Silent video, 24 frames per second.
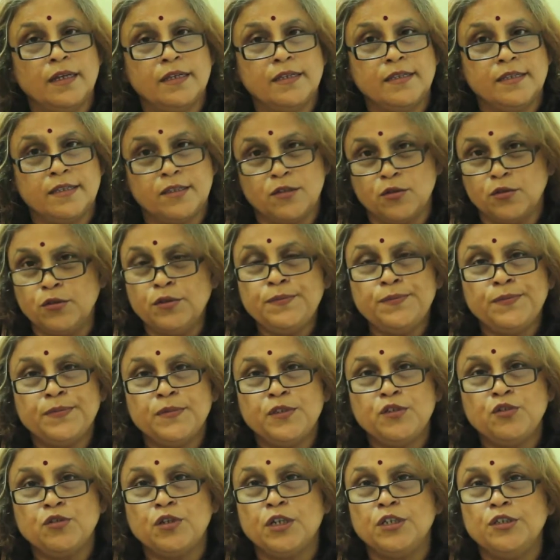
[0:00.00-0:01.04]
So,
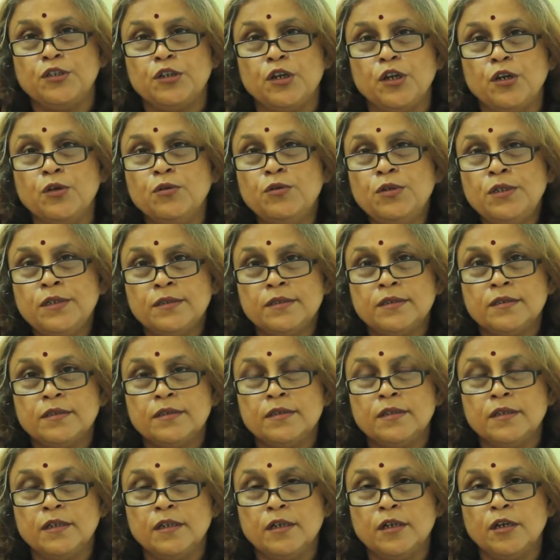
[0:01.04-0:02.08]
to conclude,
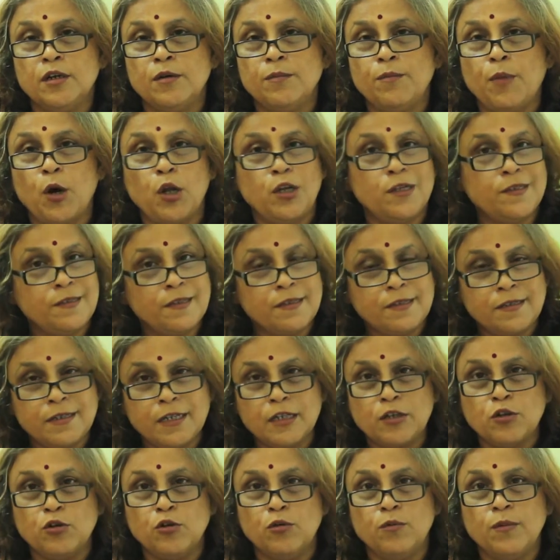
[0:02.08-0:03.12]

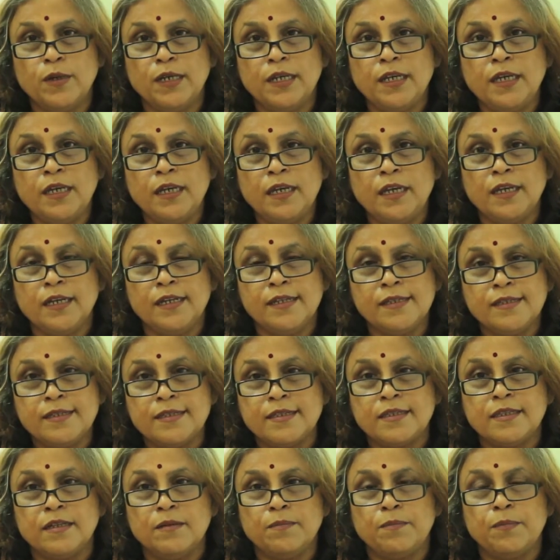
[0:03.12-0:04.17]
polycystic ovary
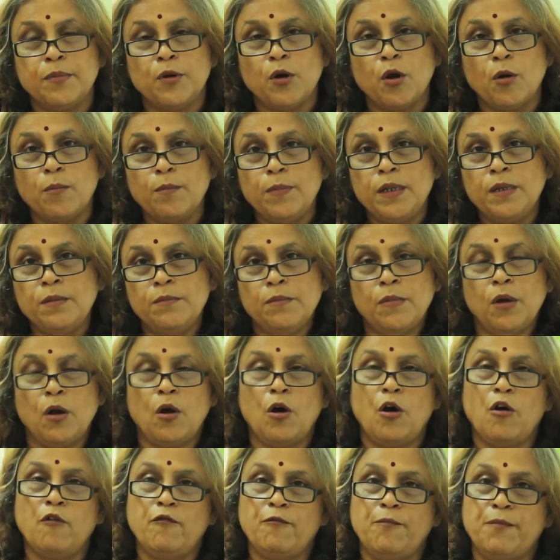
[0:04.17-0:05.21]
is the problem
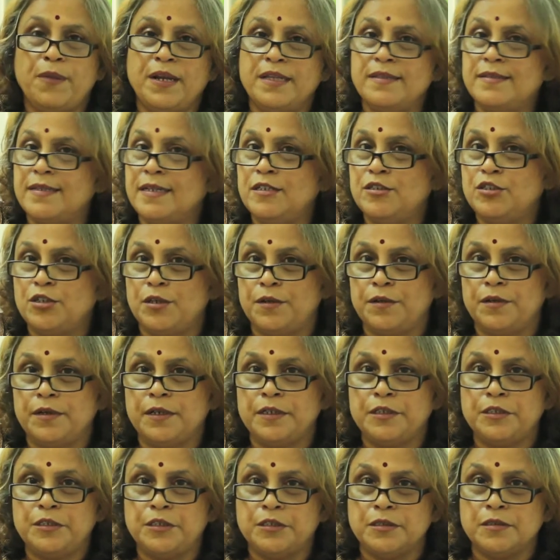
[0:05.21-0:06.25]
of present
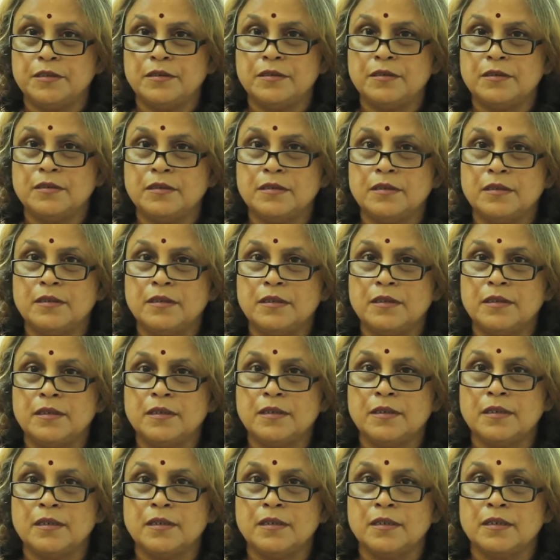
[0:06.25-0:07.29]
generation.
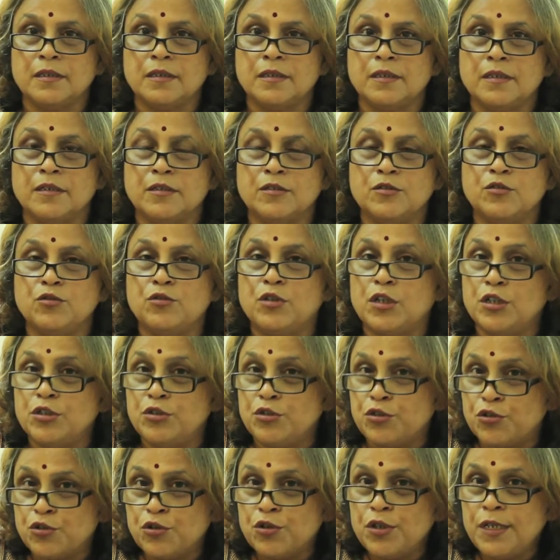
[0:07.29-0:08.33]
To
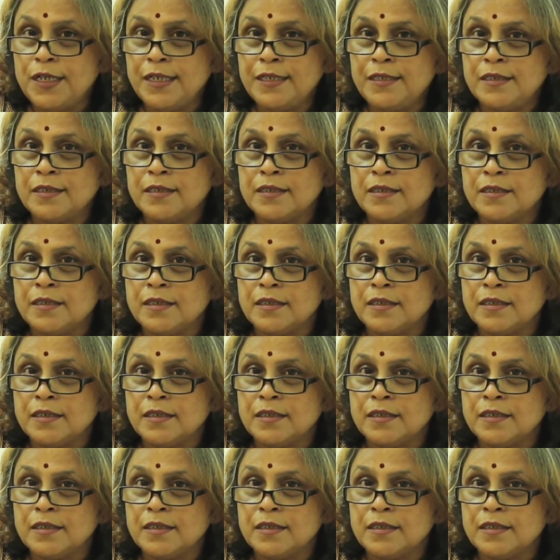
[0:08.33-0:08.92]
control it,